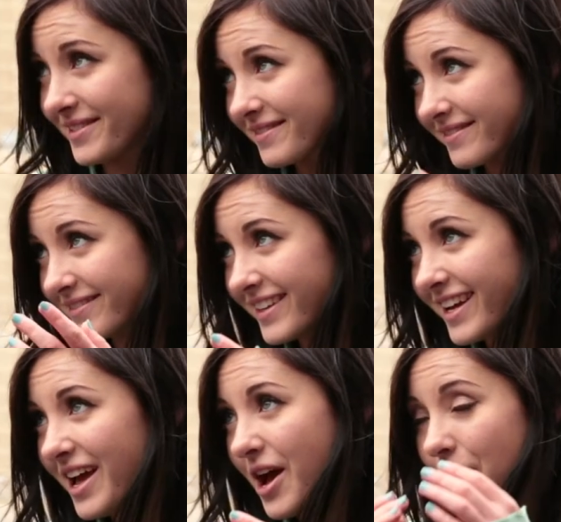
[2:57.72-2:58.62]
What'd you do
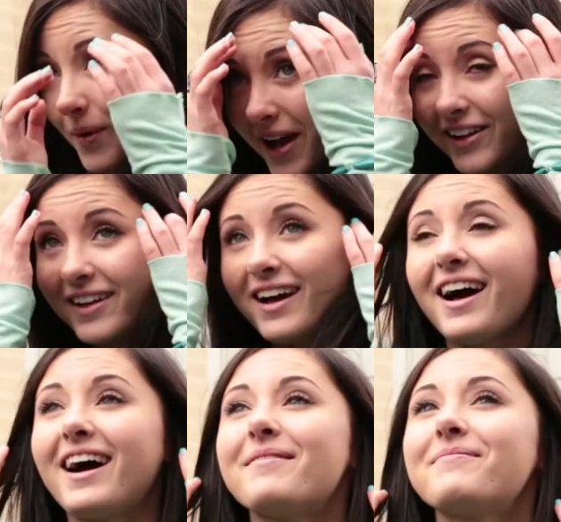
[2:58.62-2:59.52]
next? Well,
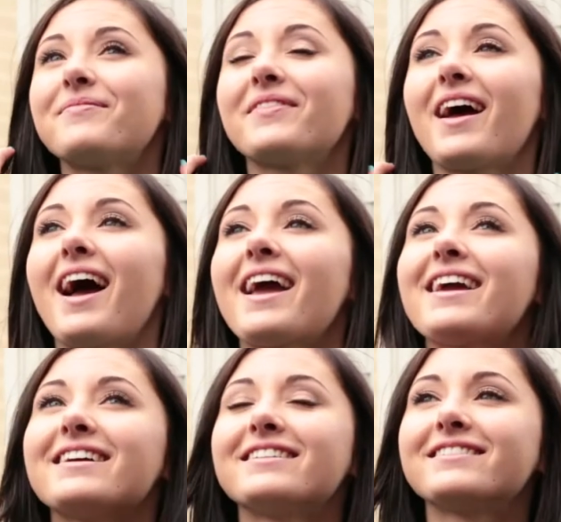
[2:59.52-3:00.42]
um,
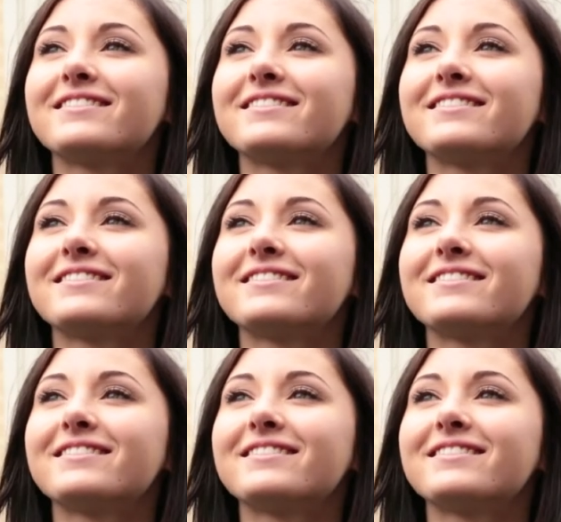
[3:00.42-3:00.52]
I.